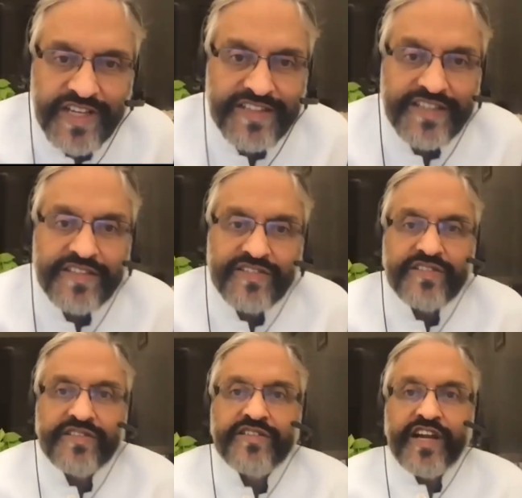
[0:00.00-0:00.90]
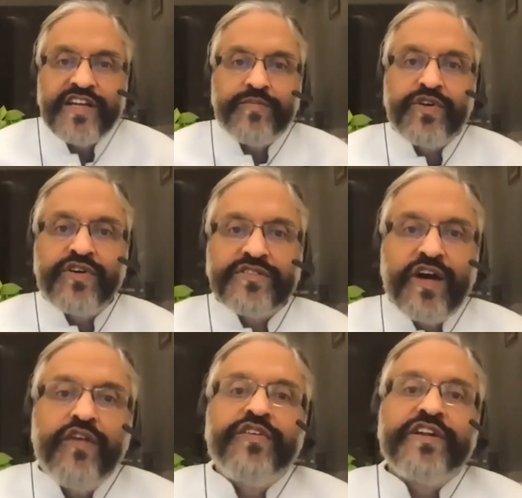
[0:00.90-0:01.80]
I think this is great because
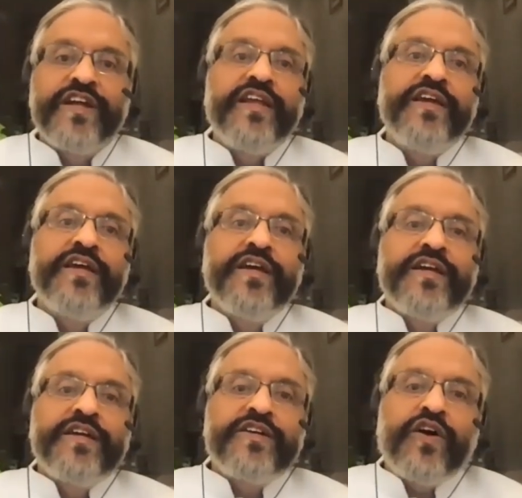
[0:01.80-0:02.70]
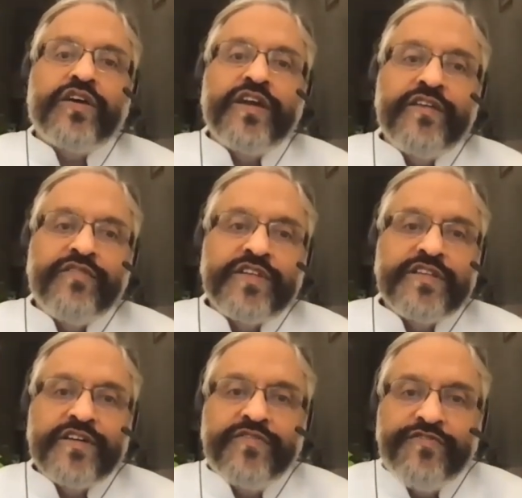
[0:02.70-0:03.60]
now we're really talking with
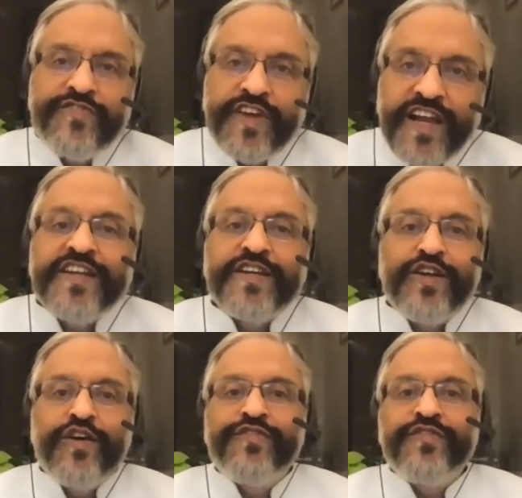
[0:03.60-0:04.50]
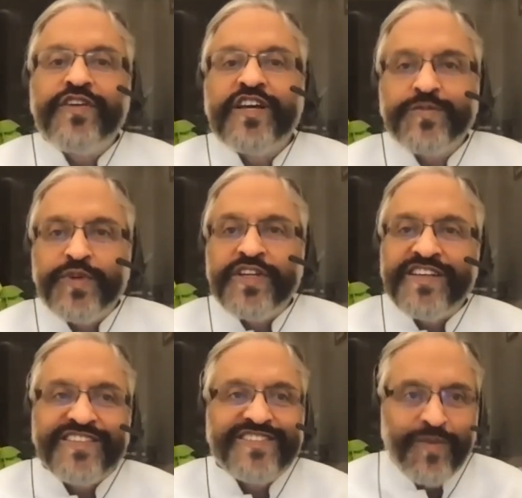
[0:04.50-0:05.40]
a fair degree of
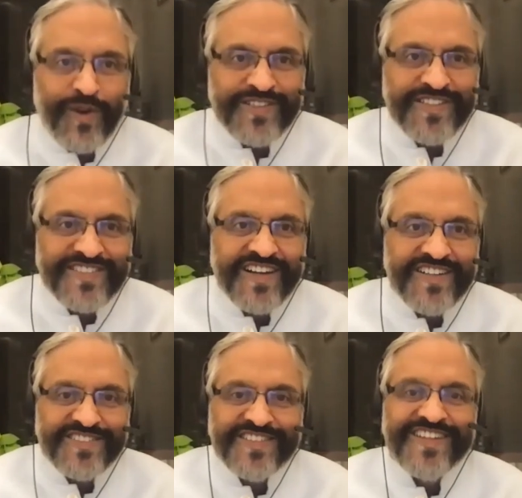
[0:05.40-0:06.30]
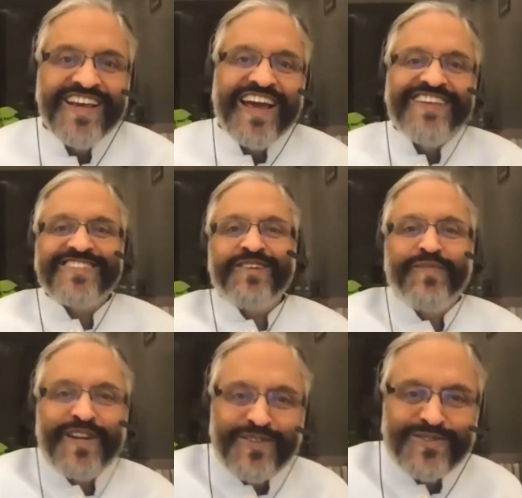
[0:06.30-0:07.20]
experience about this condition as
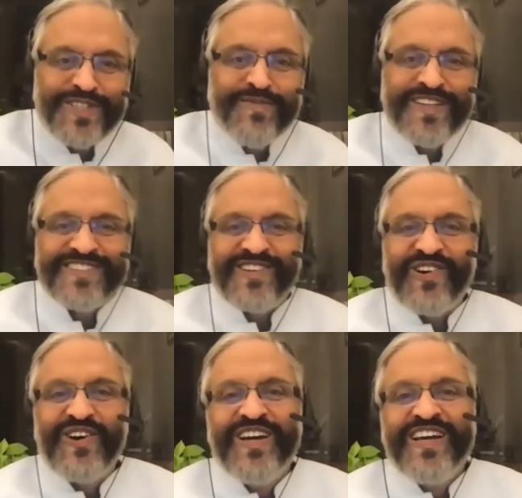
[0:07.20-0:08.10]
compared to 3 months ago.